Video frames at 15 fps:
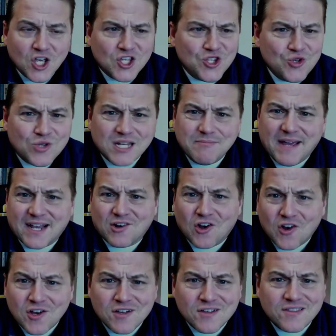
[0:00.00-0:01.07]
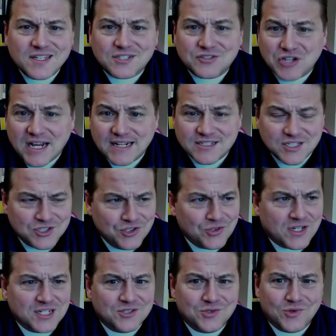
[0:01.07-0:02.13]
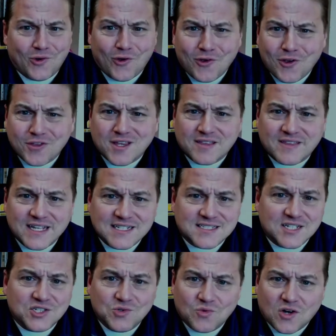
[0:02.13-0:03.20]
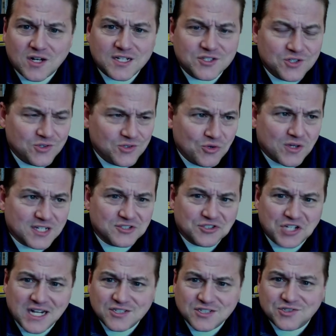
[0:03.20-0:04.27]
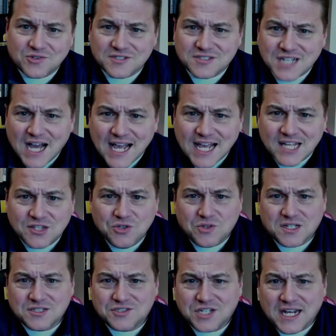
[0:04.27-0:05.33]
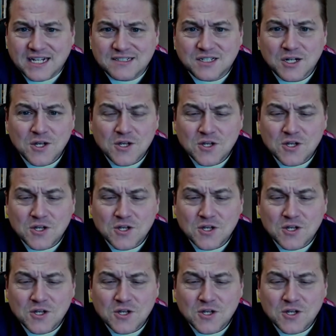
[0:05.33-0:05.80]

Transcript: You can make all the changes. You can do all the things that you want to do. You can change your diet. You can change